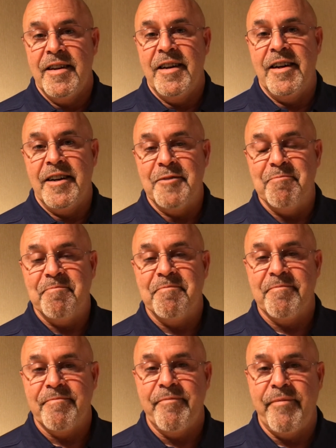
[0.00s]
um,
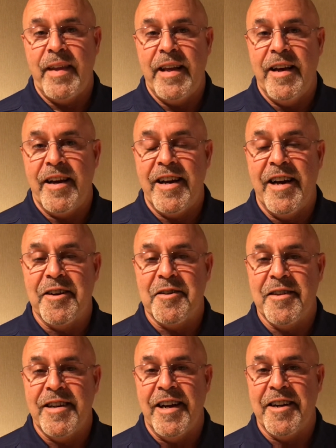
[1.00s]
yeah, I gotta
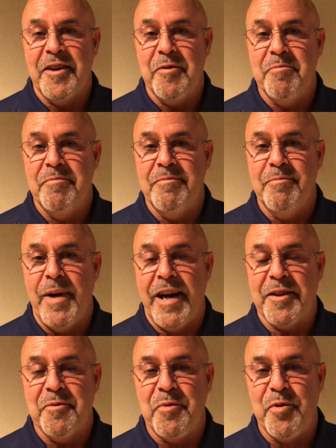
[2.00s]
gotta go
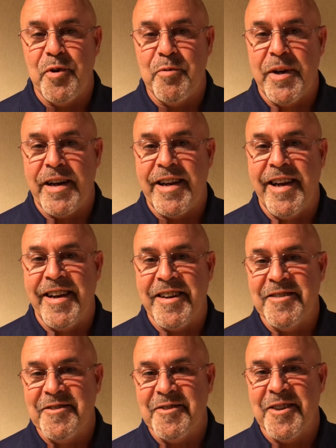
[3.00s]
back to war when I can.
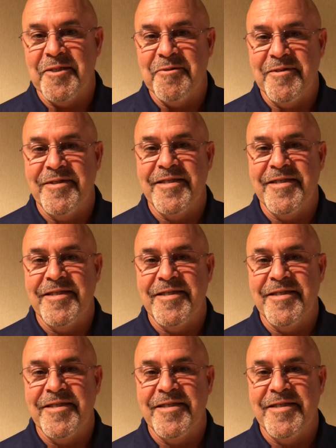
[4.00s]
So is